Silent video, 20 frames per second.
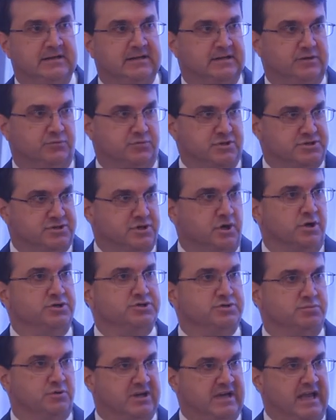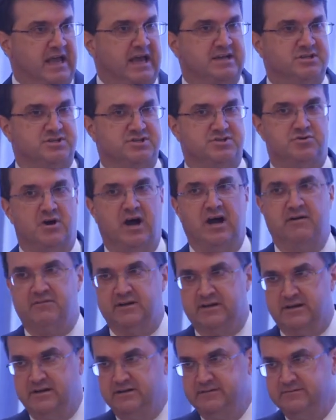the results were
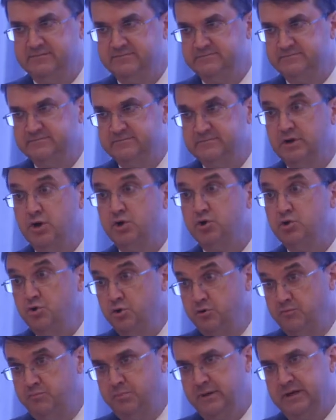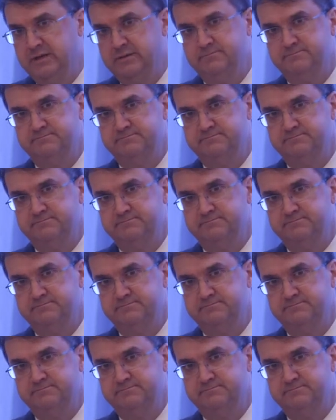catastrophic, could have been.